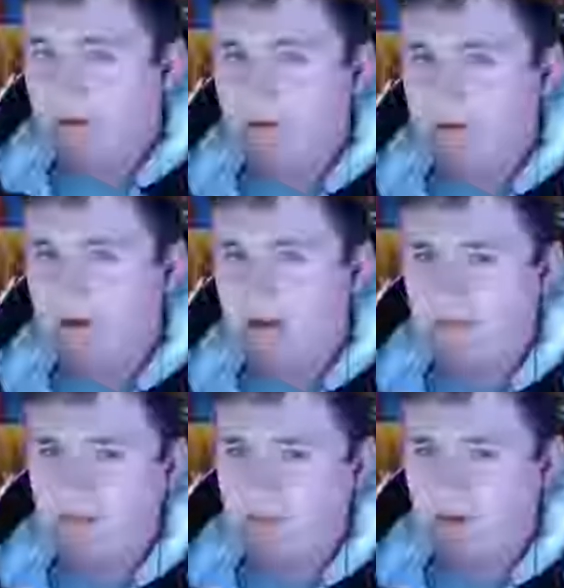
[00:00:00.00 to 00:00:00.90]
going to
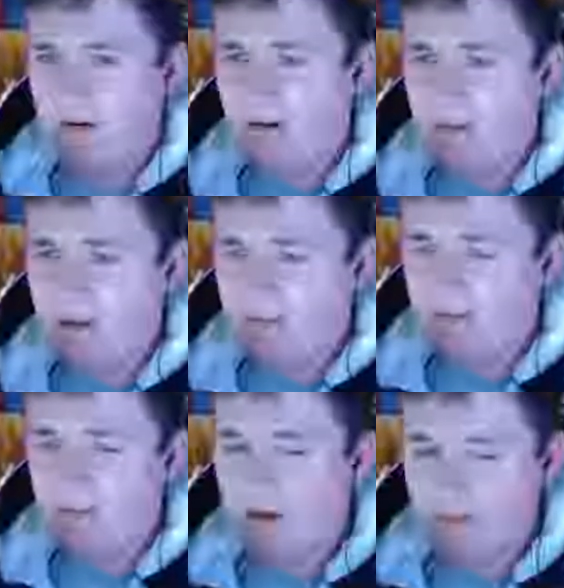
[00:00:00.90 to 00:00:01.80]
Boston tomorrow to meet up
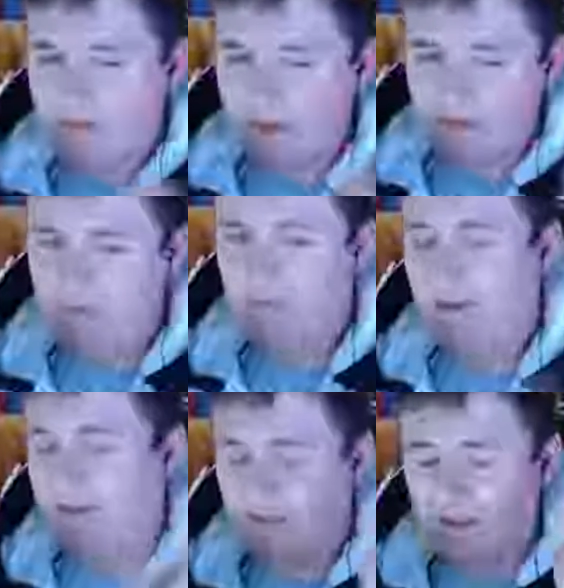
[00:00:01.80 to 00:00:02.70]
with MOSFETs, so
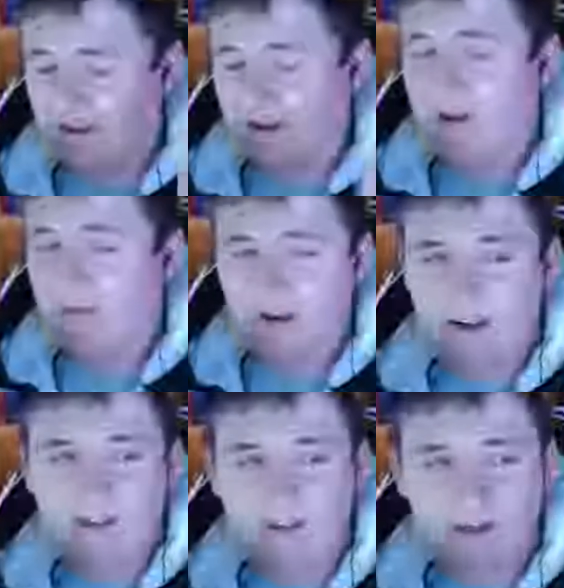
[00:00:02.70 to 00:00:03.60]
that's like, I want to
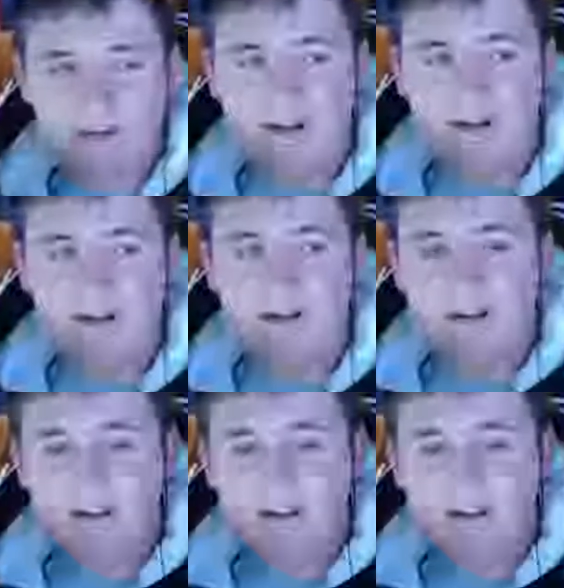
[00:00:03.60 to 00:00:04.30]
get that done